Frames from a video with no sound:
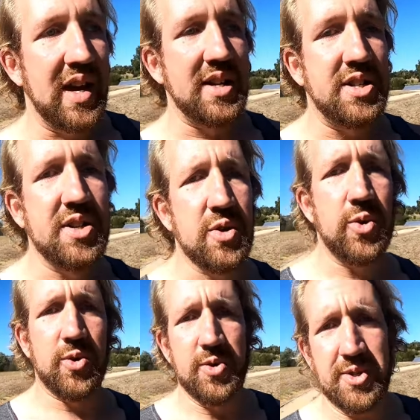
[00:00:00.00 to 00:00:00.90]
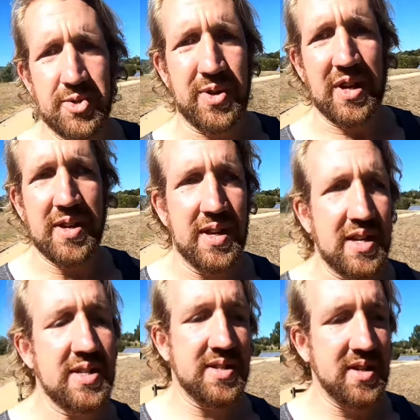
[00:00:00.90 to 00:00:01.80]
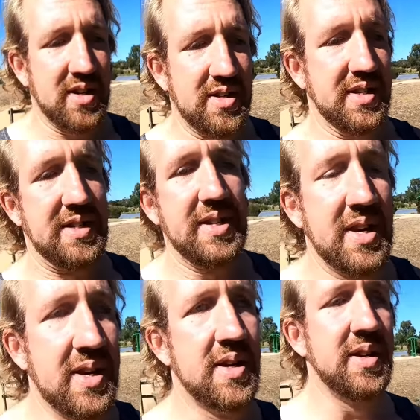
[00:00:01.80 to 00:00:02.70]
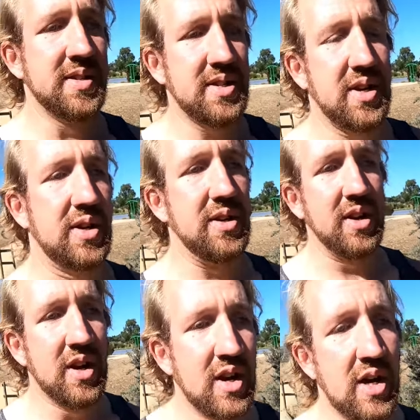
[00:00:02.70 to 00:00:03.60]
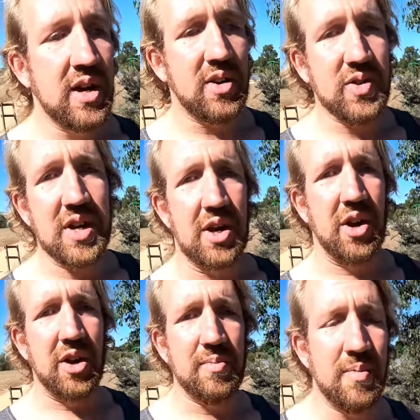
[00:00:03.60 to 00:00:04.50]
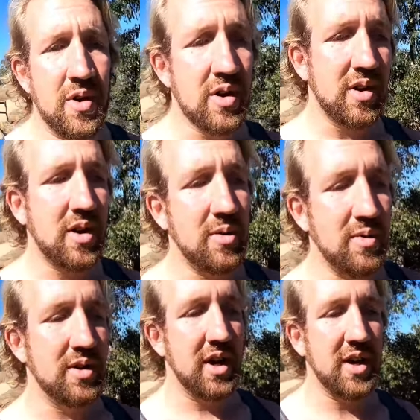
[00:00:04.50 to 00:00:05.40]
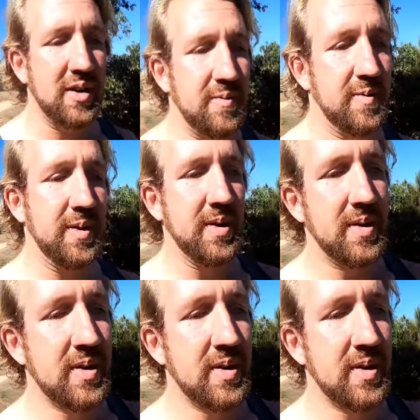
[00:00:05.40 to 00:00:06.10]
and core strength exercises. So I'll get home, I will have